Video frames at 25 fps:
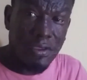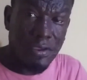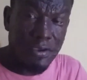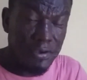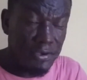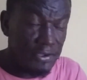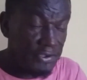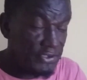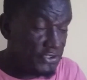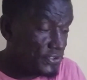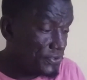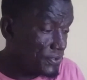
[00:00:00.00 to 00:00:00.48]

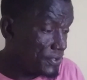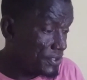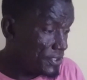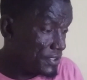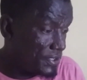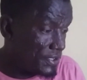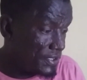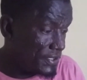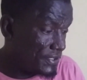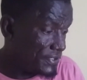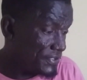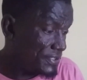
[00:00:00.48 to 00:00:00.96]
It is what
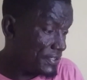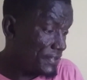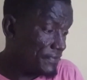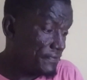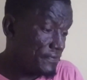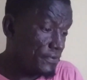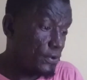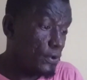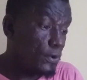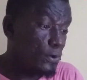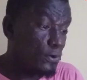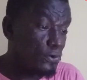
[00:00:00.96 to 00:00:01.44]
it is.
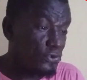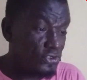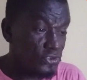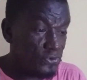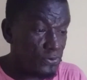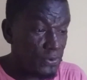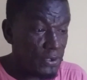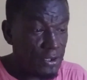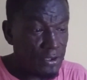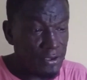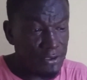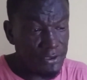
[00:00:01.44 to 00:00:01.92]
If it goes
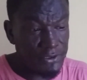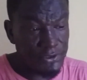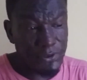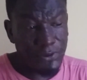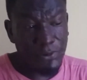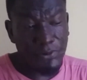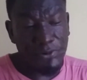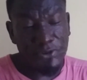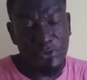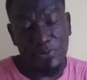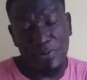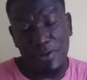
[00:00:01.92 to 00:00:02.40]
well, it
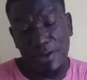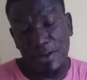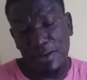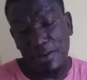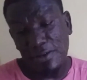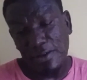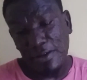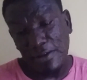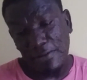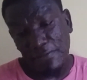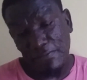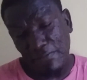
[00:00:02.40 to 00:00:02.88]
goes well
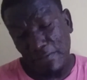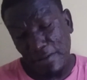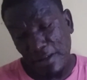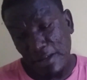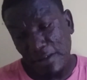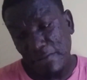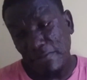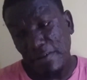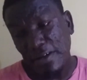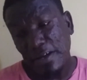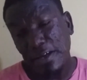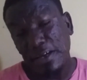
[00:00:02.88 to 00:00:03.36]
in our
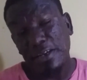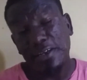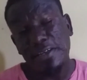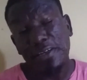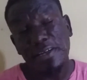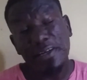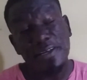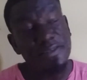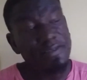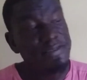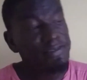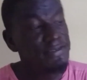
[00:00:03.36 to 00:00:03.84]
favor, and
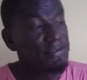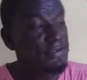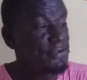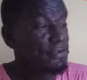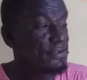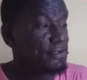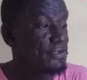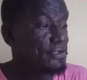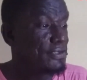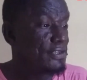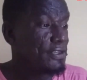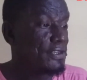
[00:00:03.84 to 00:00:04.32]
yes,
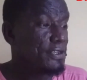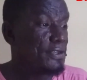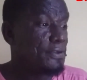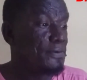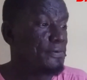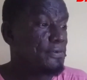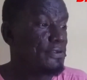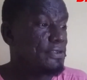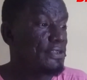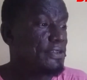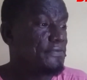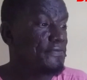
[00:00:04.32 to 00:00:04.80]

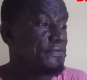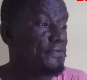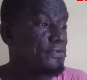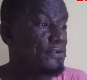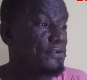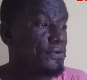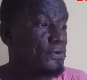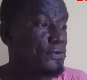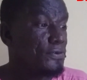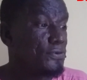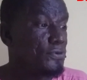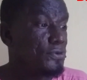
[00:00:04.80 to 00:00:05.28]

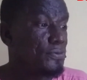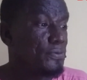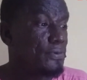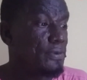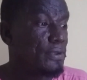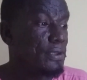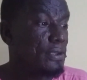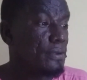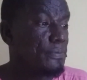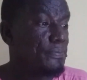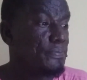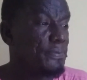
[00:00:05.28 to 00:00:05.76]
definitely going to
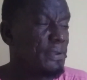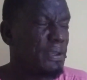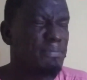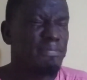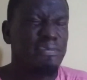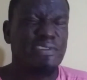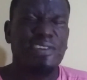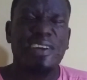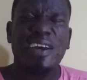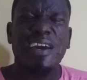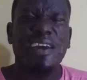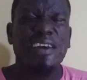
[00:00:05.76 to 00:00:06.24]
be happy.
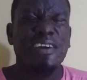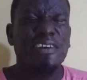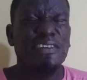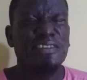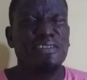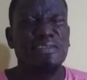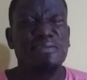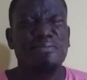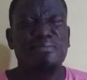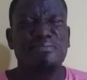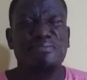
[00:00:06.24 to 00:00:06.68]
I'm tired.